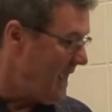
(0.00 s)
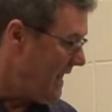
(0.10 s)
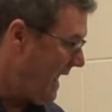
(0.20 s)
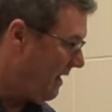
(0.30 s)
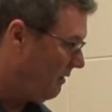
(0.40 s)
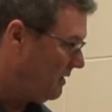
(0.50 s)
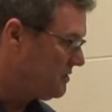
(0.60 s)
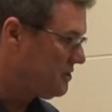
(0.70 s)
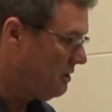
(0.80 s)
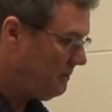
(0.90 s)
Now,
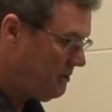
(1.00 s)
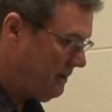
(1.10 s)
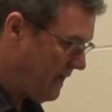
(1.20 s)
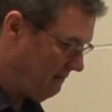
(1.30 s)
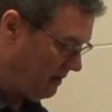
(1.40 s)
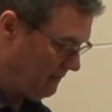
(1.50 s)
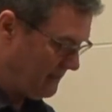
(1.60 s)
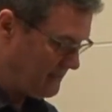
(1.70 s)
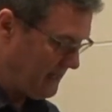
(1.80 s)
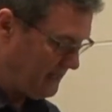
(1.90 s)
assuming you have all
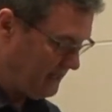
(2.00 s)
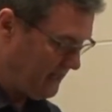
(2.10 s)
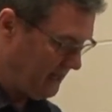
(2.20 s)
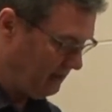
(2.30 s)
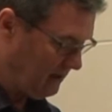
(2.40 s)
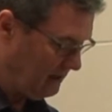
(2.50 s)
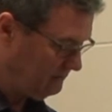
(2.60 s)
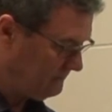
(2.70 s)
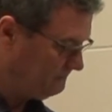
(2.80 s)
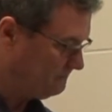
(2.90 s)
that taken care of,
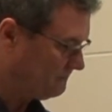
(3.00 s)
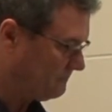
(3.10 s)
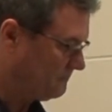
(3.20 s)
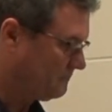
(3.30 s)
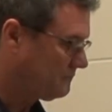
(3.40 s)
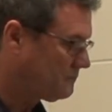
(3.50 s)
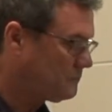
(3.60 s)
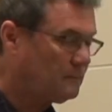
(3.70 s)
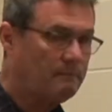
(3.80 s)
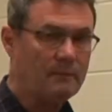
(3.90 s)

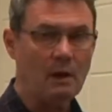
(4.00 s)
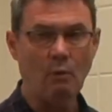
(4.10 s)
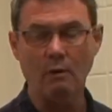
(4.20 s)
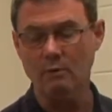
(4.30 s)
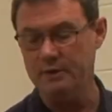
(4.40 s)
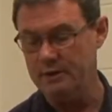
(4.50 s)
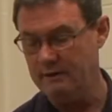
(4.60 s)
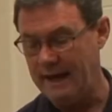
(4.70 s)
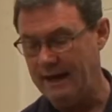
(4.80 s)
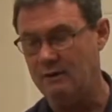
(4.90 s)
what we're going to do
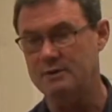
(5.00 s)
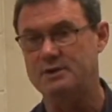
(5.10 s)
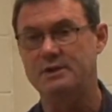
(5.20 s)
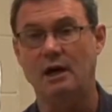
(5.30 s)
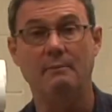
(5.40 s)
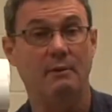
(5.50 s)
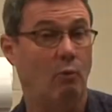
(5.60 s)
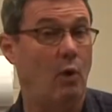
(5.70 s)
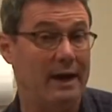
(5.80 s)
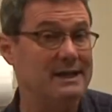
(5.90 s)
now is determine
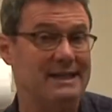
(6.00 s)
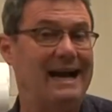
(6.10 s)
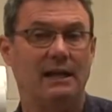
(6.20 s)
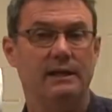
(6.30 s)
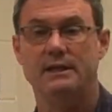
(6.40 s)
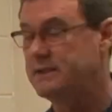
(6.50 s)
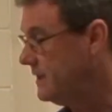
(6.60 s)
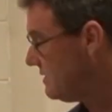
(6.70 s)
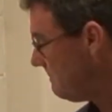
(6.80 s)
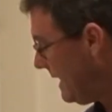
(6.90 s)
what exactly does
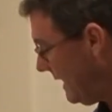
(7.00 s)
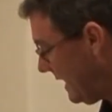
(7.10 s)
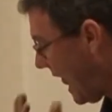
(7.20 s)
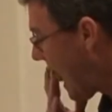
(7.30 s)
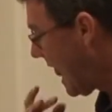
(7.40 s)
this mean.